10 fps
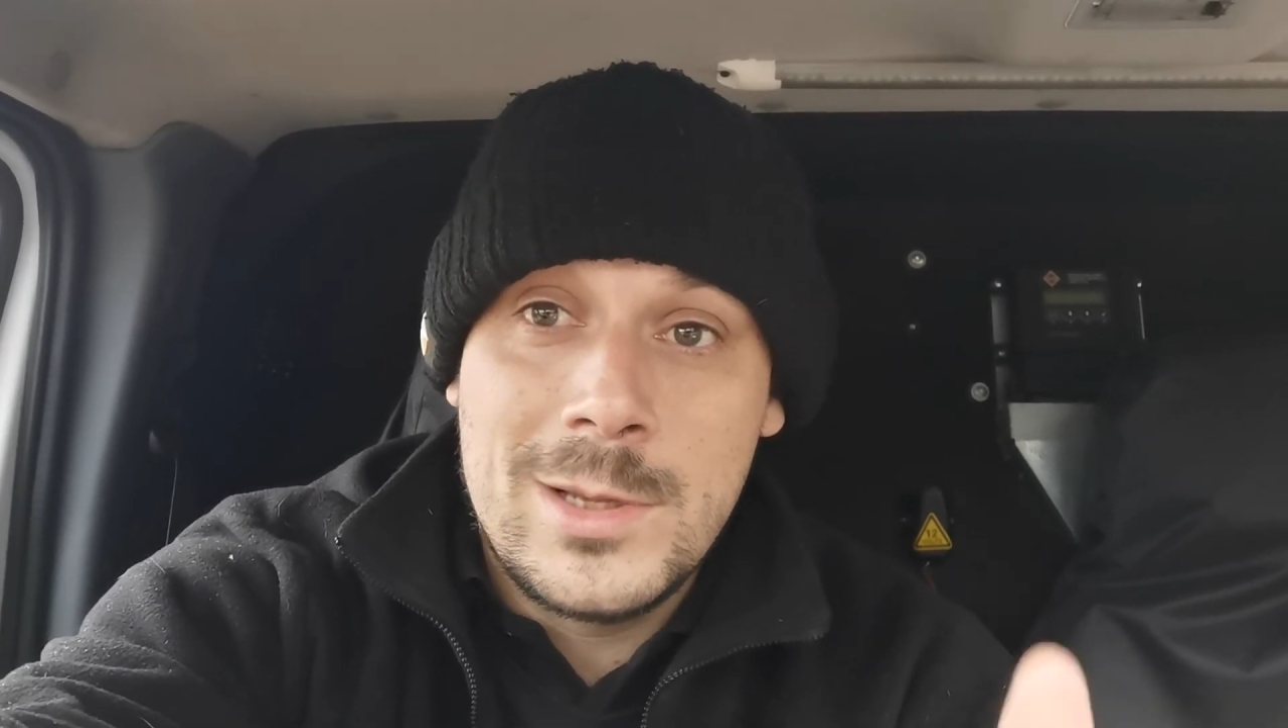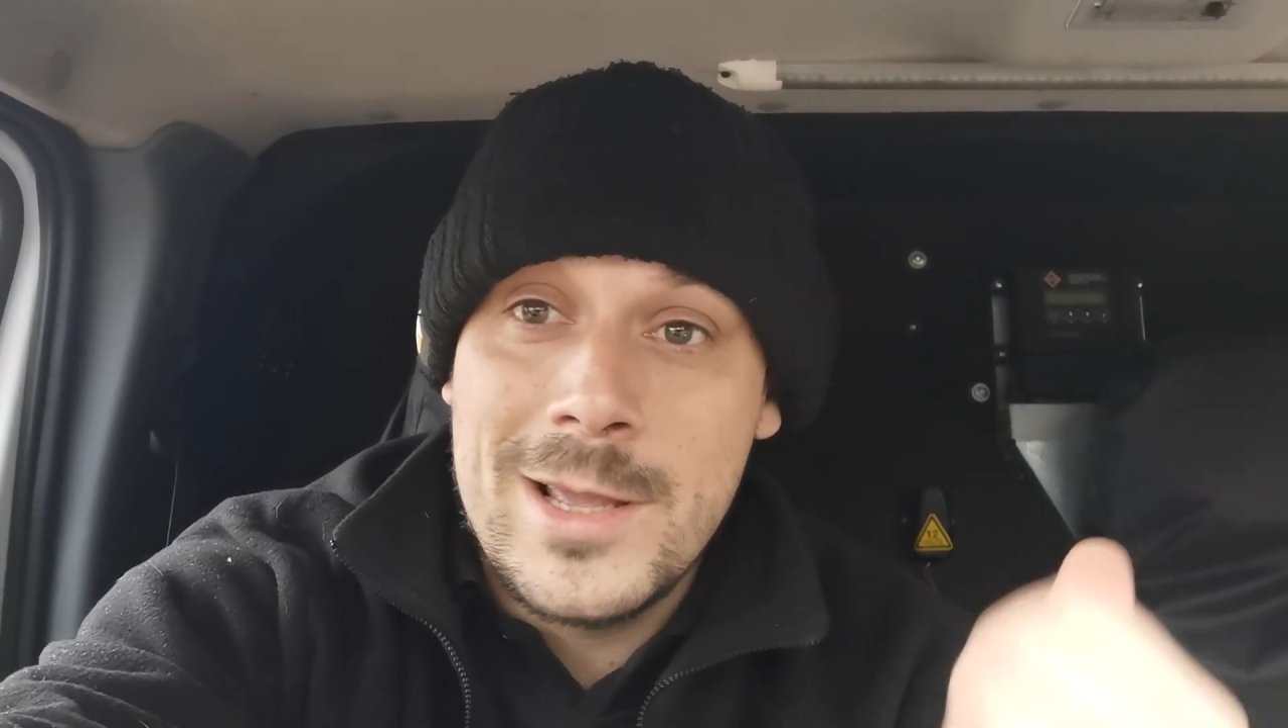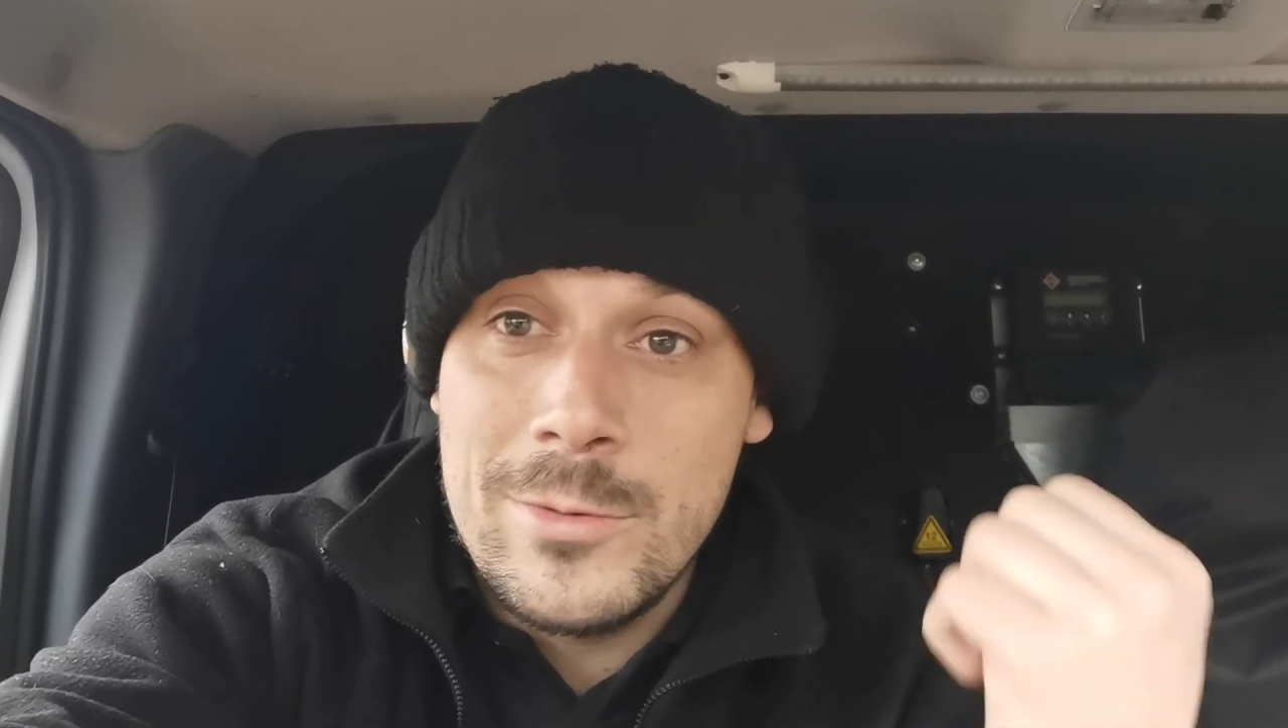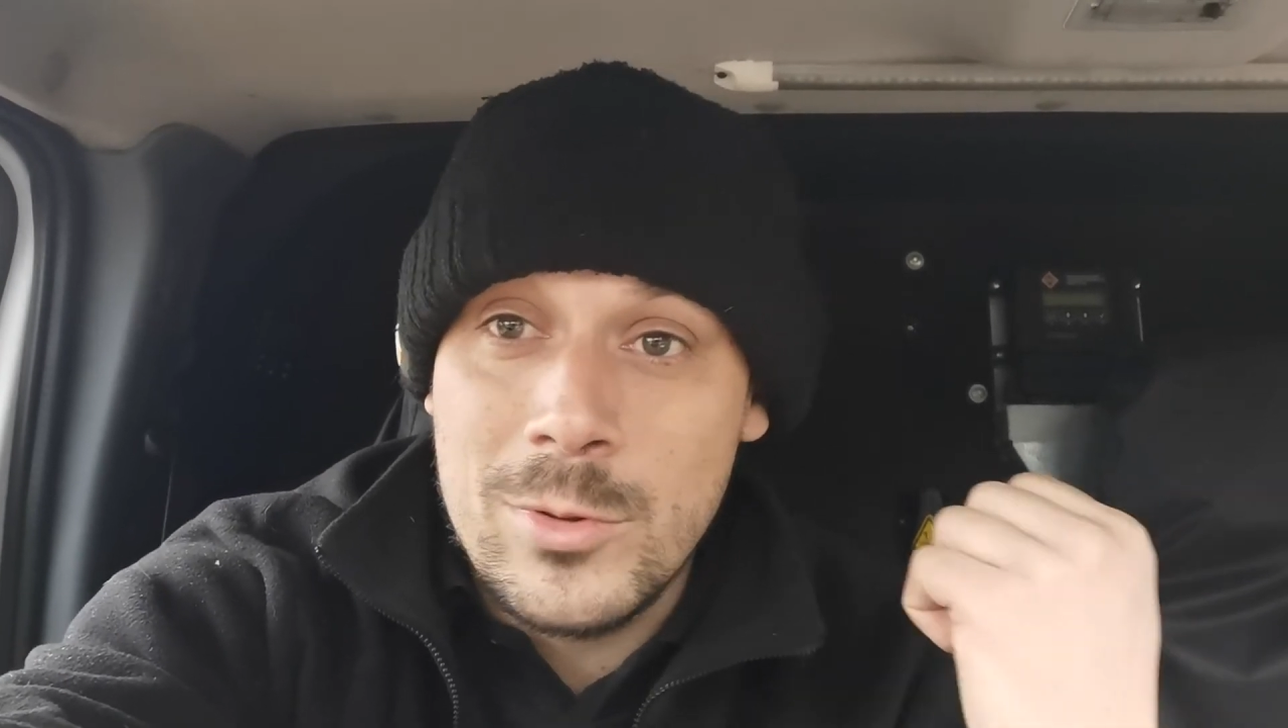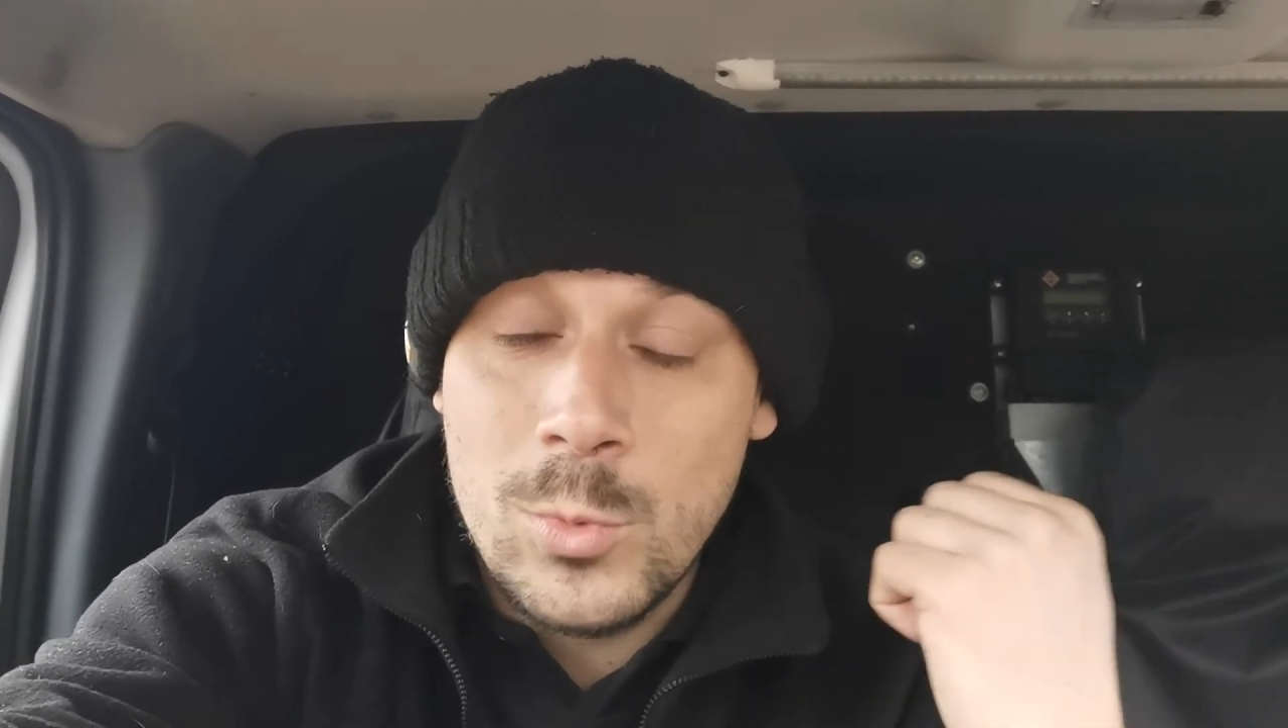
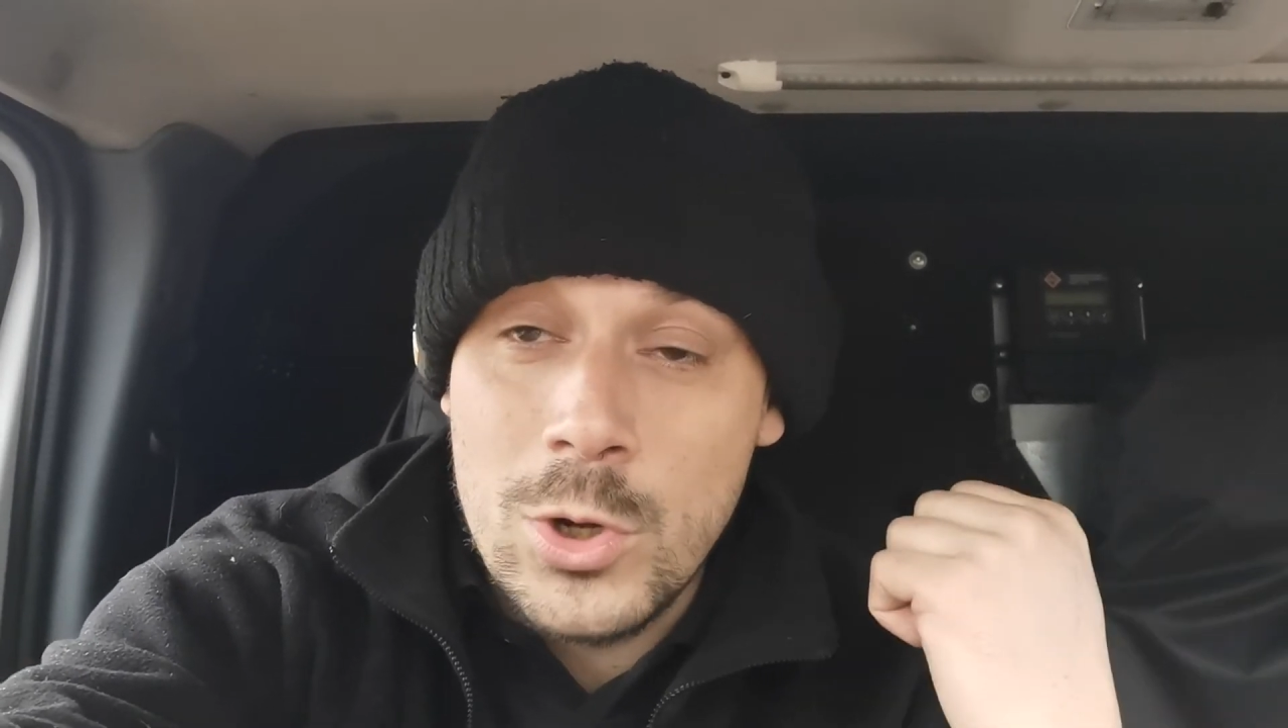here at the